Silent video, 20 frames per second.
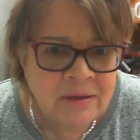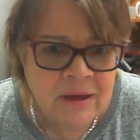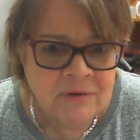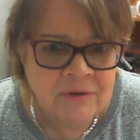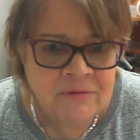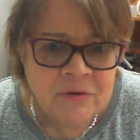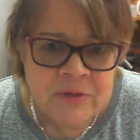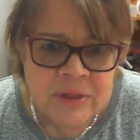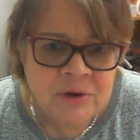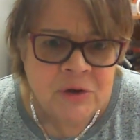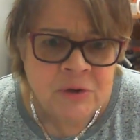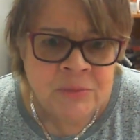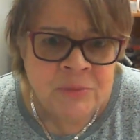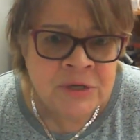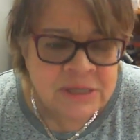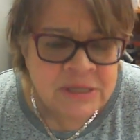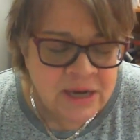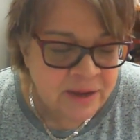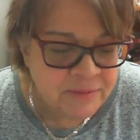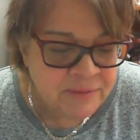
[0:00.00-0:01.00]
I've heard that
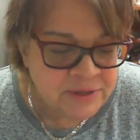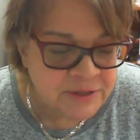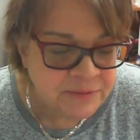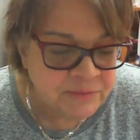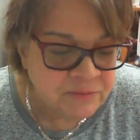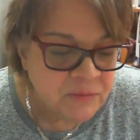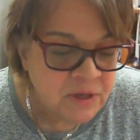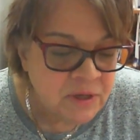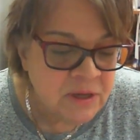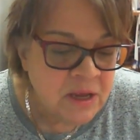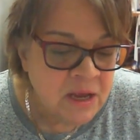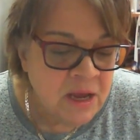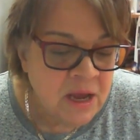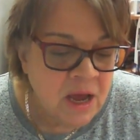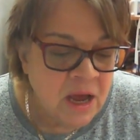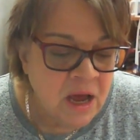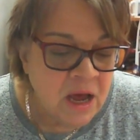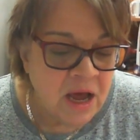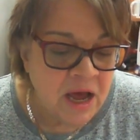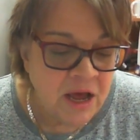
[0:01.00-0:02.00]
numerous times.
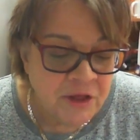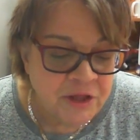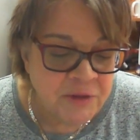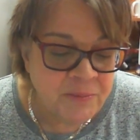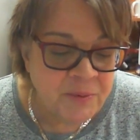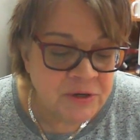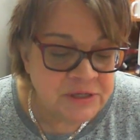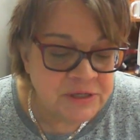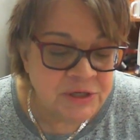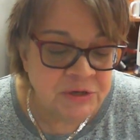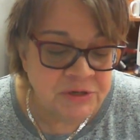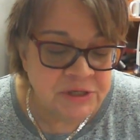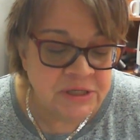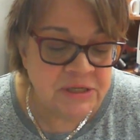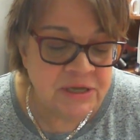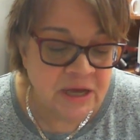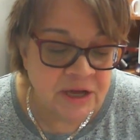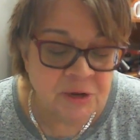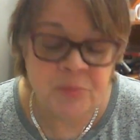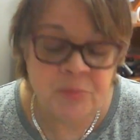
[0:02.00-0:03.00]
A healthy person
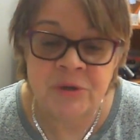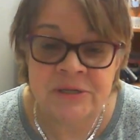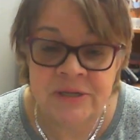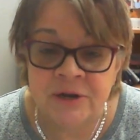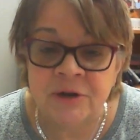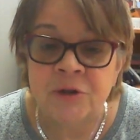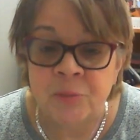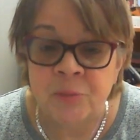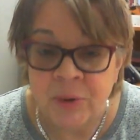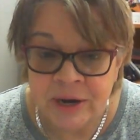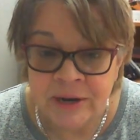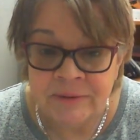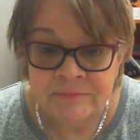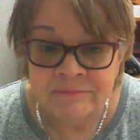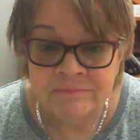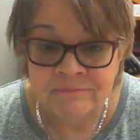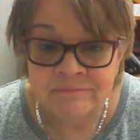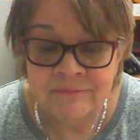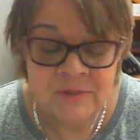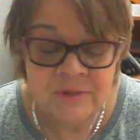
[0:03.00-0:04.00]
uses 100% of their brain.
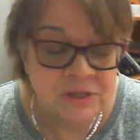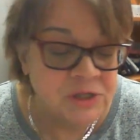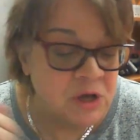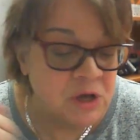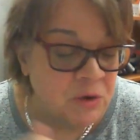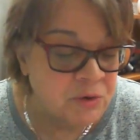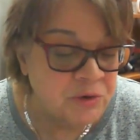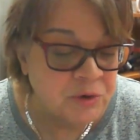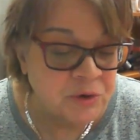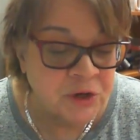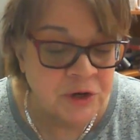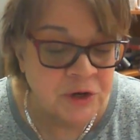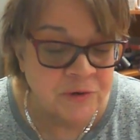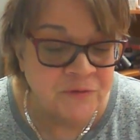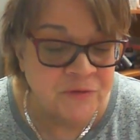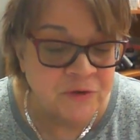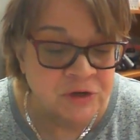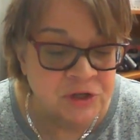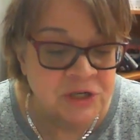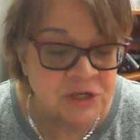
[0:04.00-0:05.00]
So they're going to
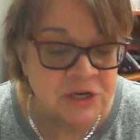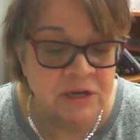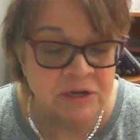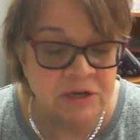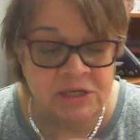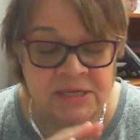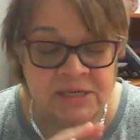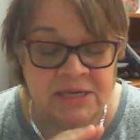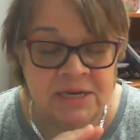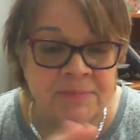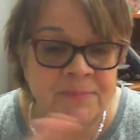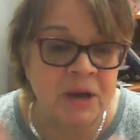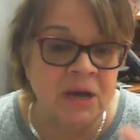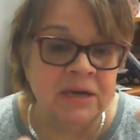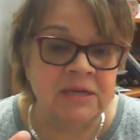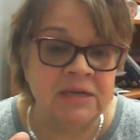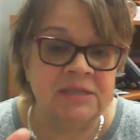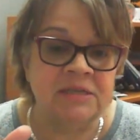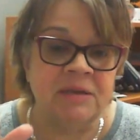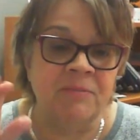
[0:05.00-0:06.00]
first
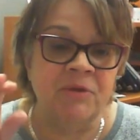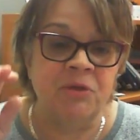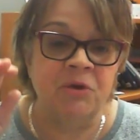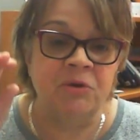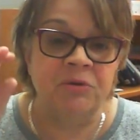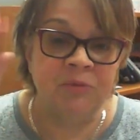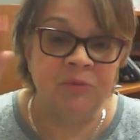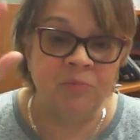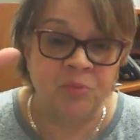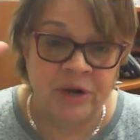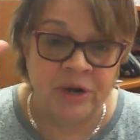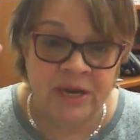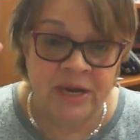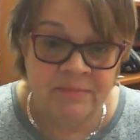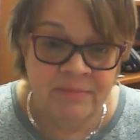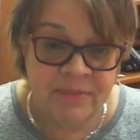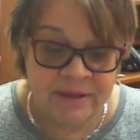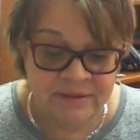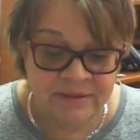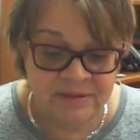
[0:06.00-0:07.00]
debunk some of those
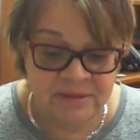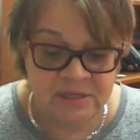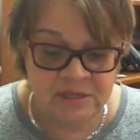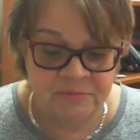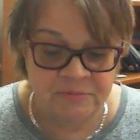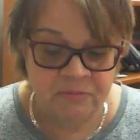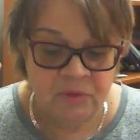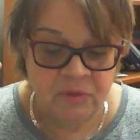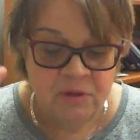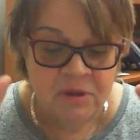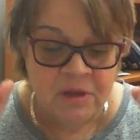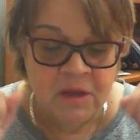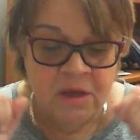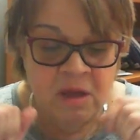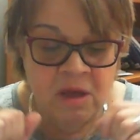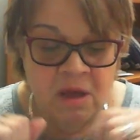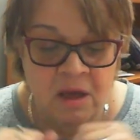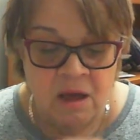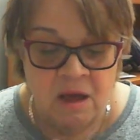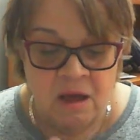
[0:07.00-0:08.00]
brain myths.
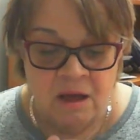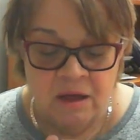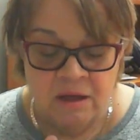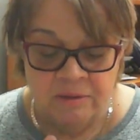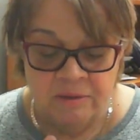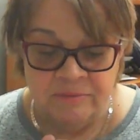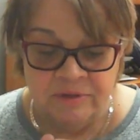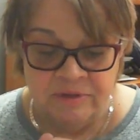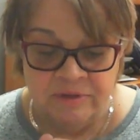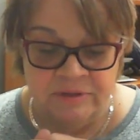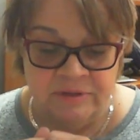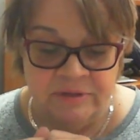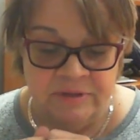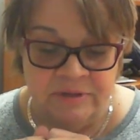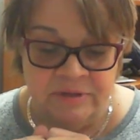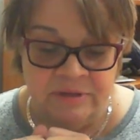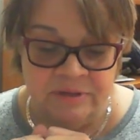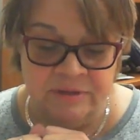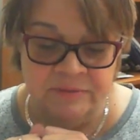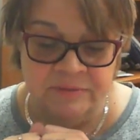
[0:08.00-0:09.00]
And
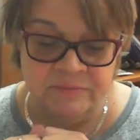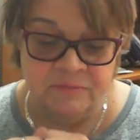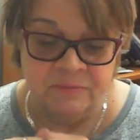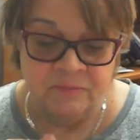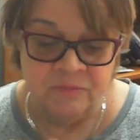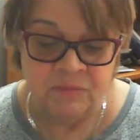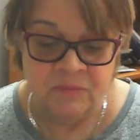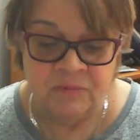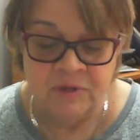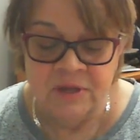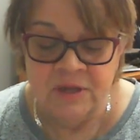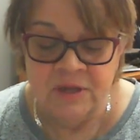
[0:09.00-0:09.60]
then